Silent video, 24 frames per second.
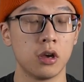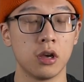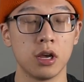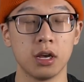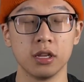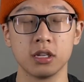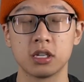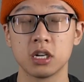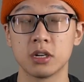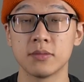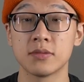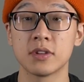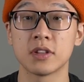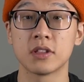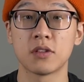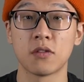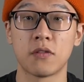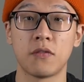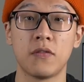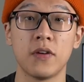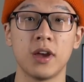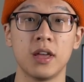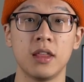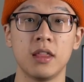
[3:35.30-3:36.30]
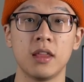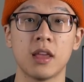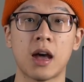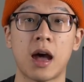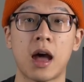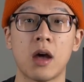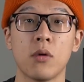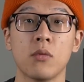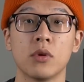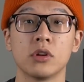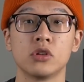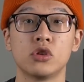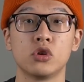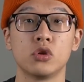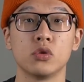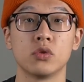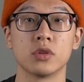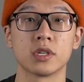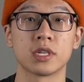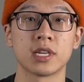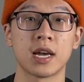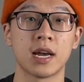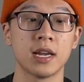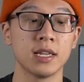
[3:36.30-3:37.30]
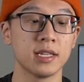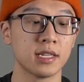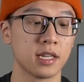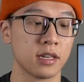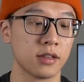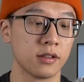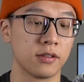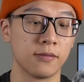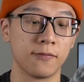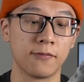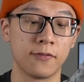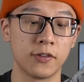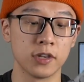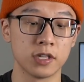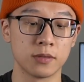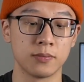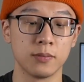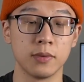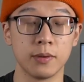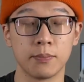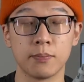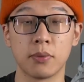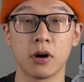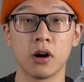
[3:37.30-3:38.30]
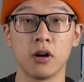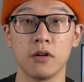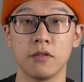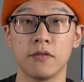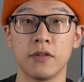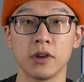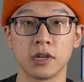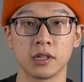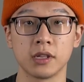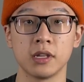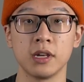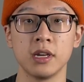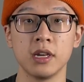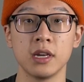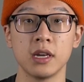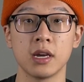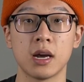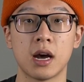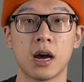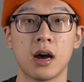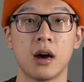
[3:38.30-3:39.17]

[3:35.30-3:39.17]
In terms of the fit, I went true to size and fits me perfectly.